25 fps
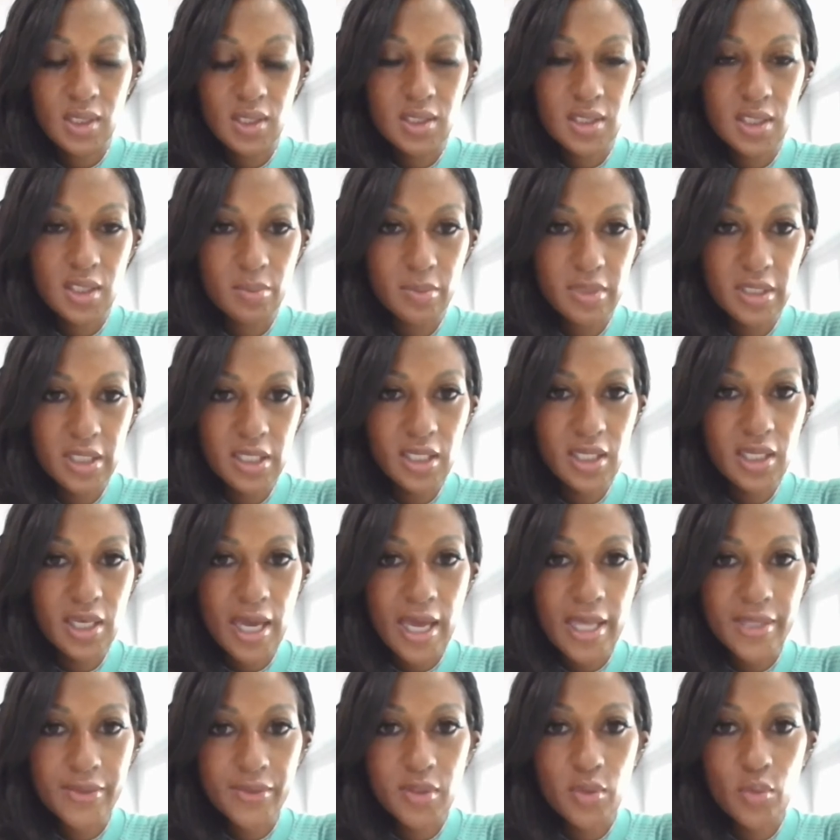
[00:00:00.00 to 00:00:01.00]
To me,
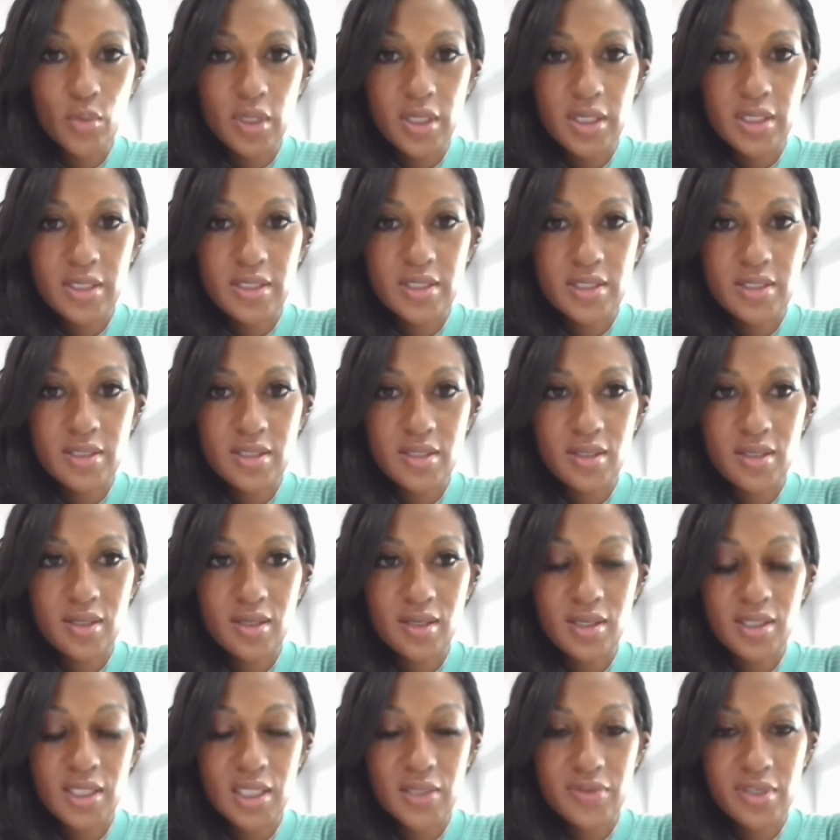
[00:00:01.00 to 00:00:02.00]
Katherine was
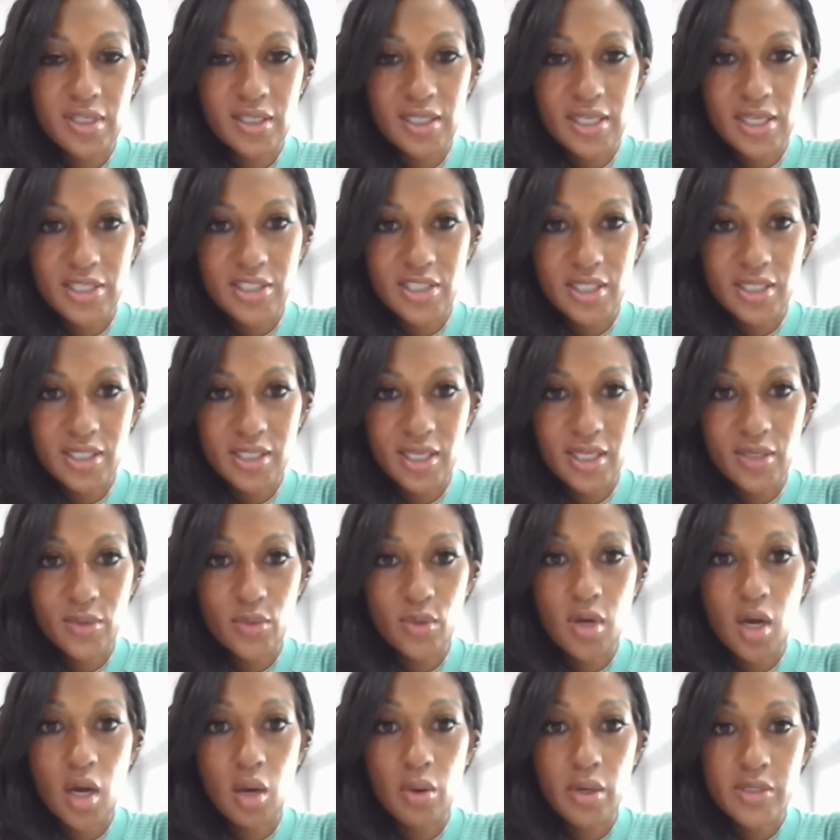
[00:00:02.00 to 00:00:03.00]
a living legend and
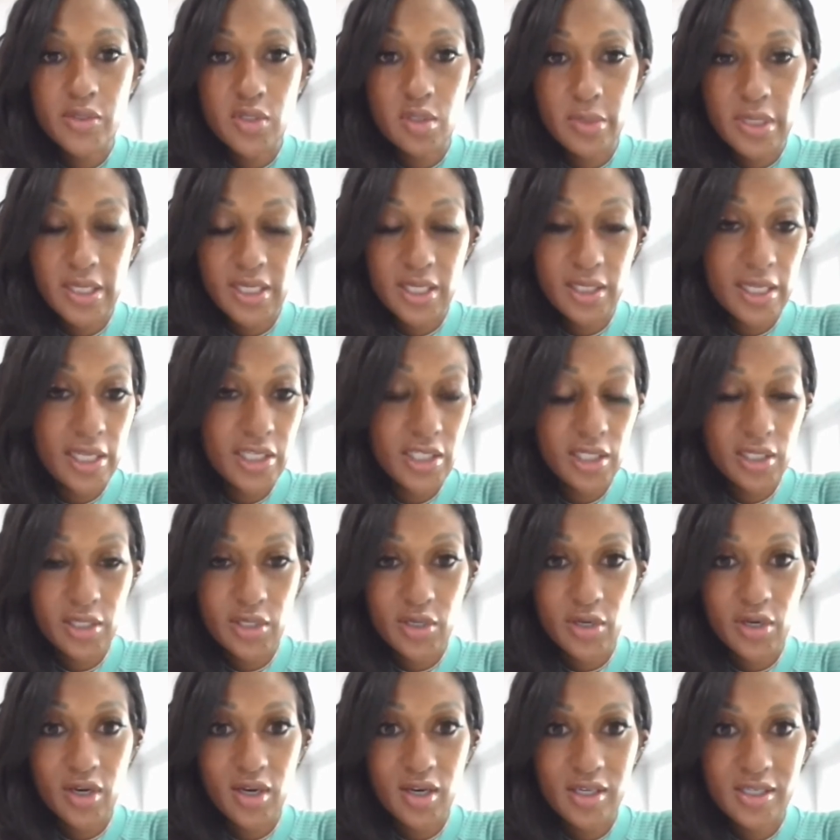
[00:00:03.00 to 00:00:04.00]
will always remain a legend in
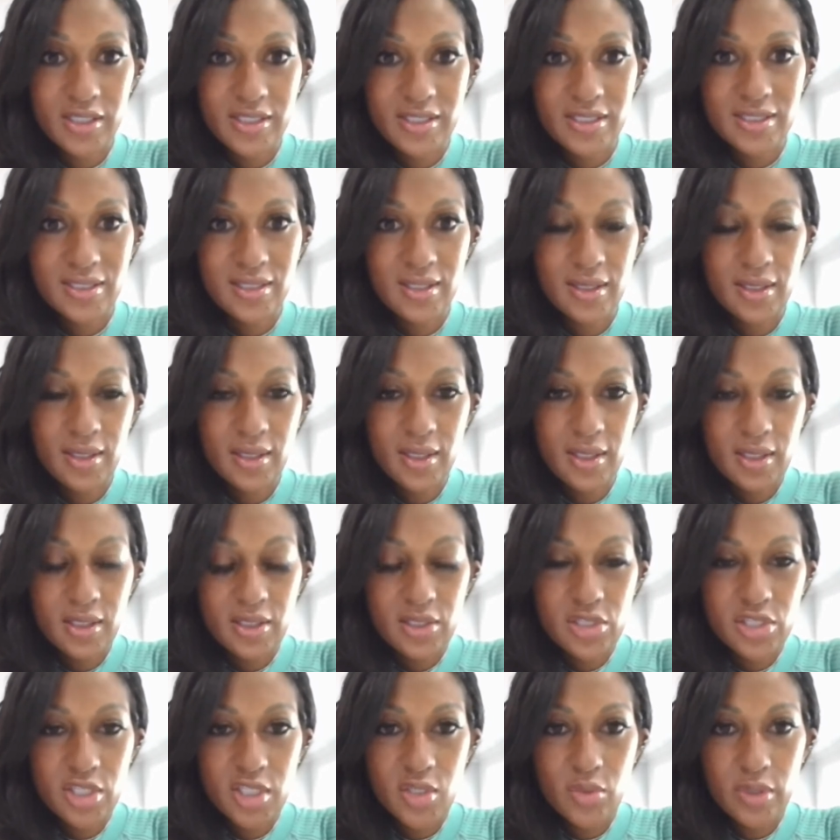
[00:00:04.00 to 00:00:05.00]
our hearts.
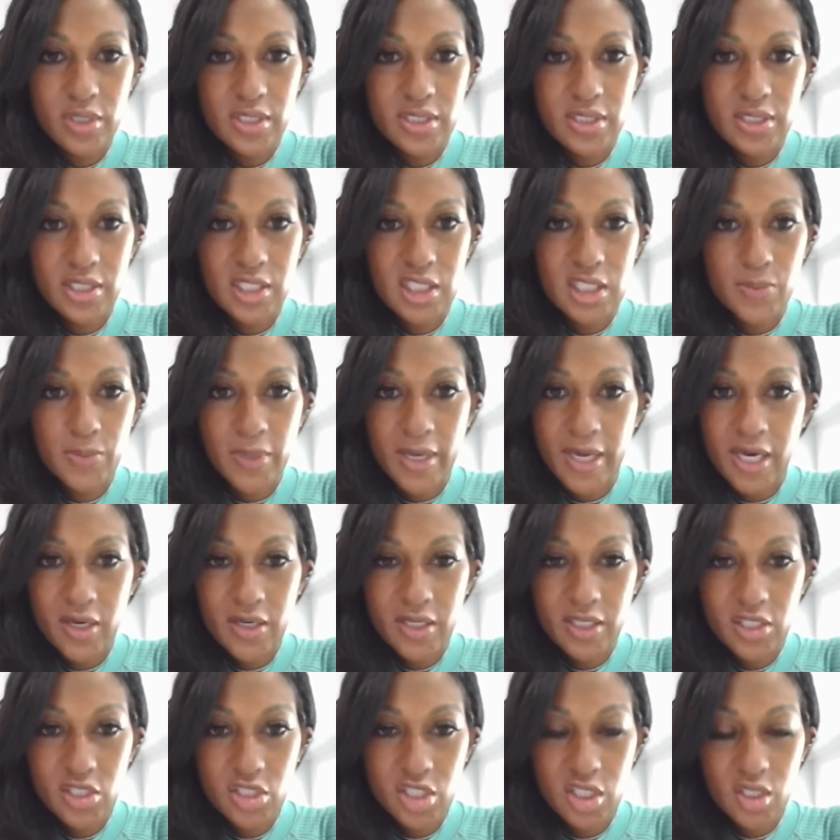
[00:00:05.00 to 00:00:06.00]
She was
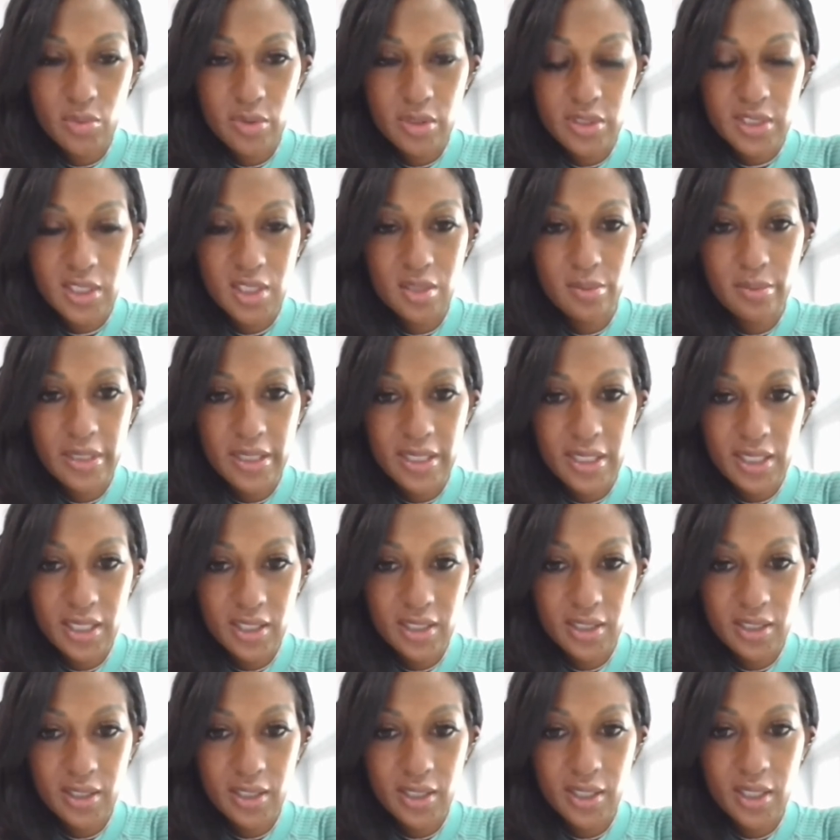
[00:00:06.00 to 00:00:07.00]
inspiring, she was
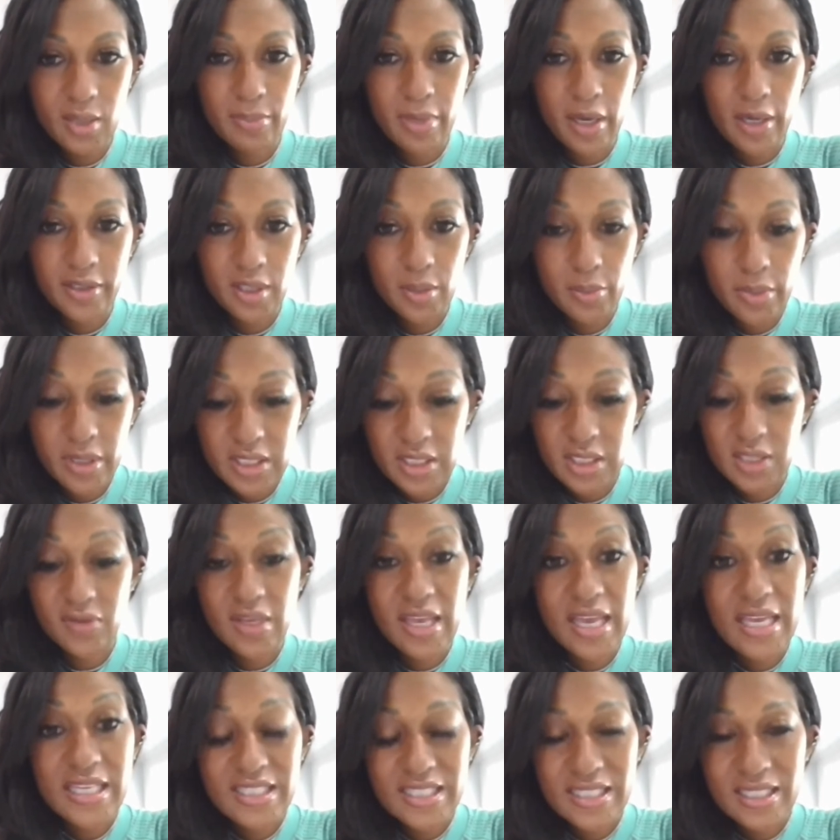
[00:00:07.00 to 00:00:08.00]
committed, and about the business of
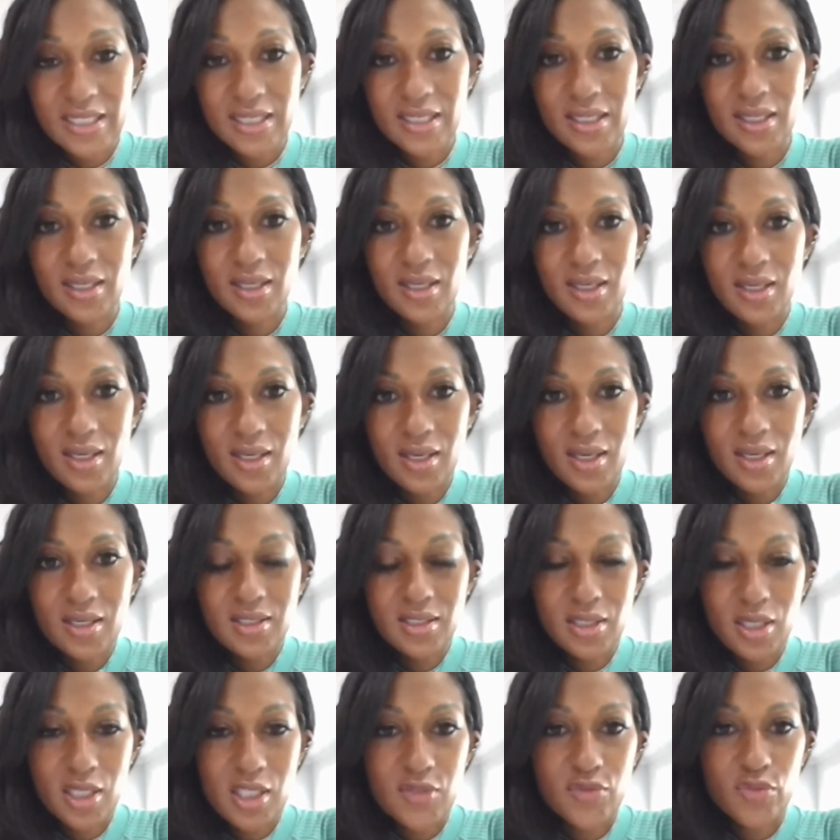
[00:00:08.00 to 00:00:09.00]
ending
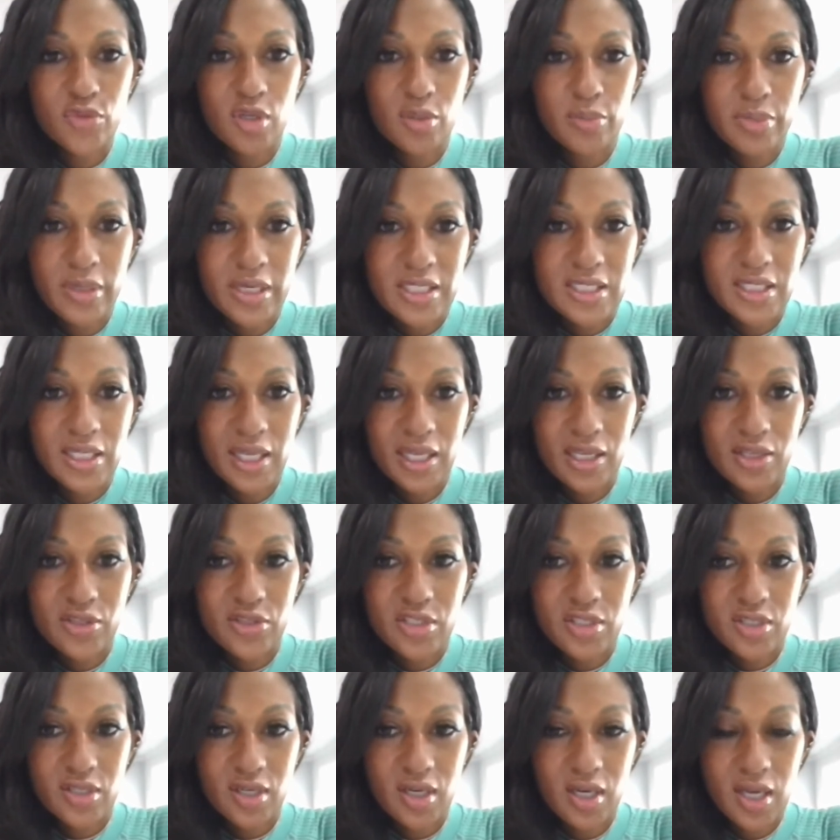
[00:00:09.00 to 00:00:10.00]
stage 4 breast
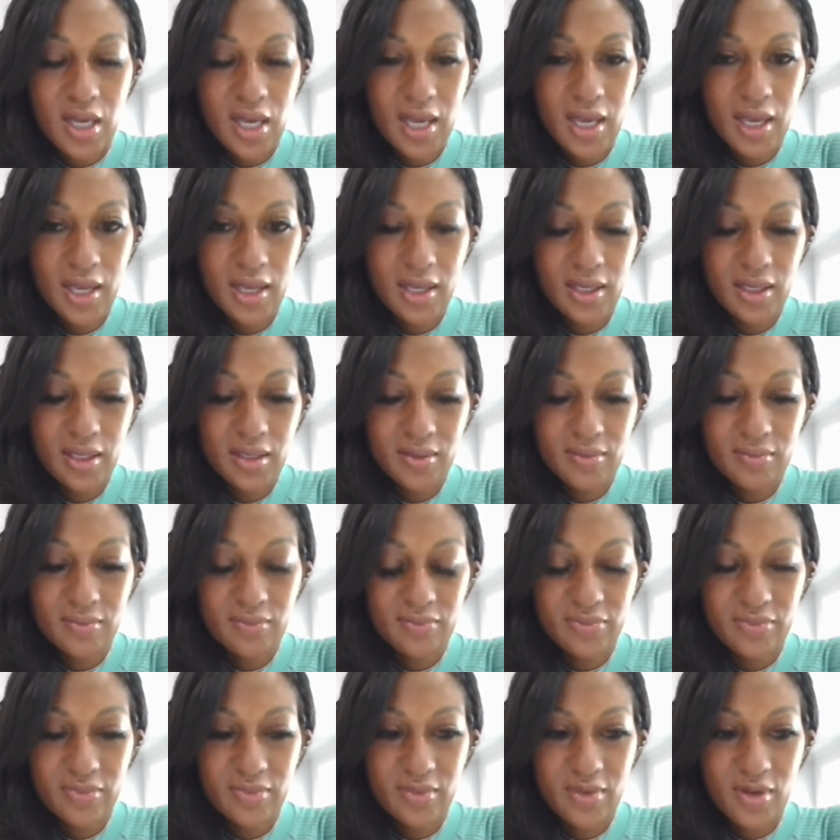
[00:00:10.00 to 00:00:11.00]
cancer. I
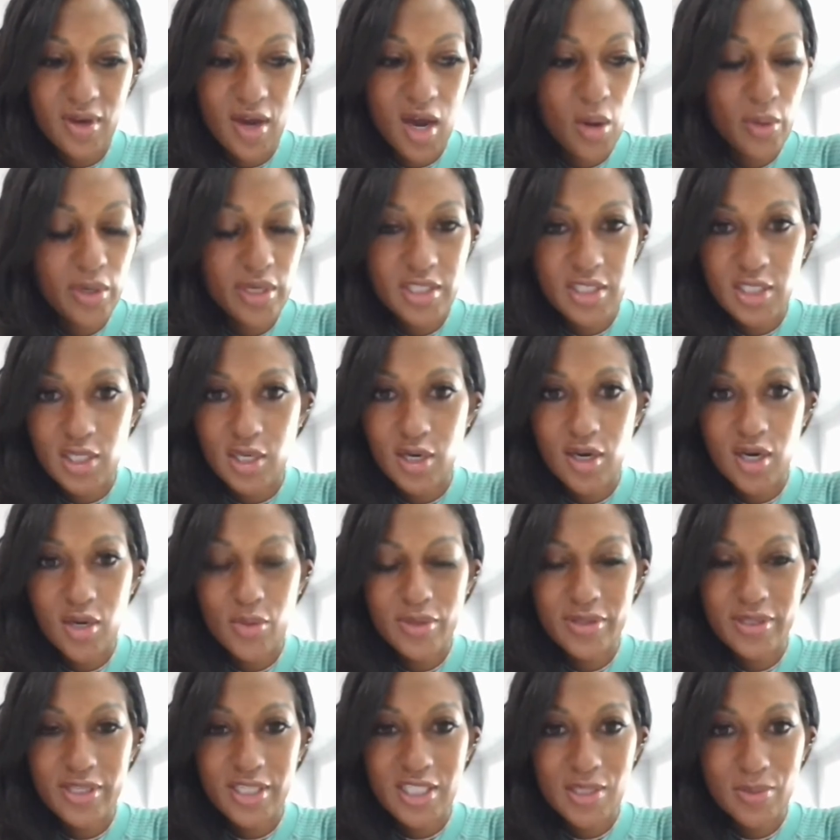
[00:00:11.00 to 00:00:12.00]
always saw her
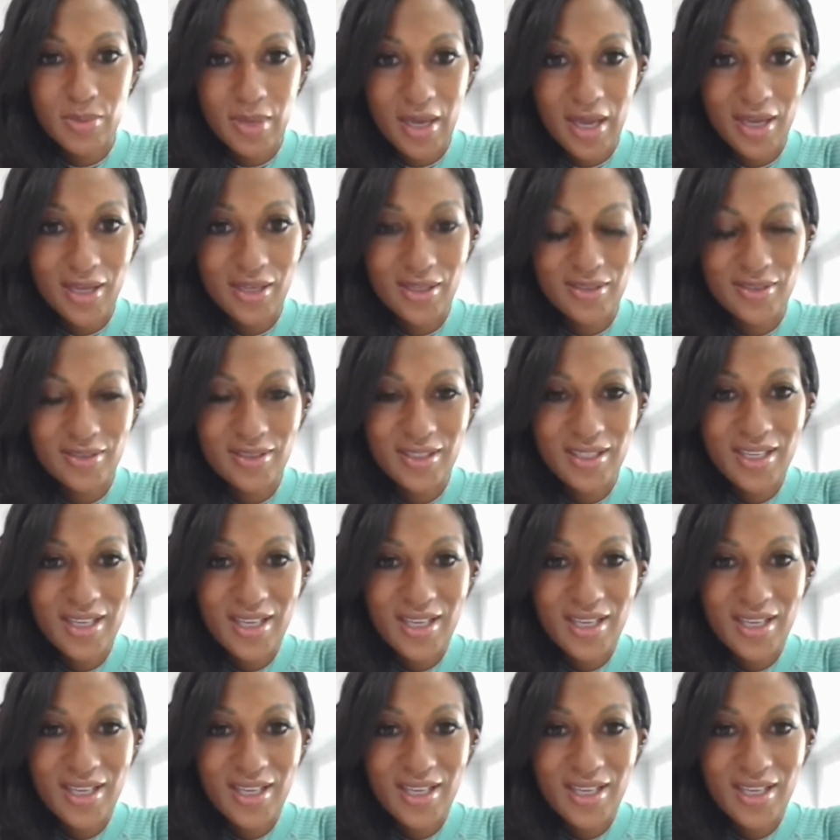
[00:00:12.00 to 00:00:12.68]
with a smile,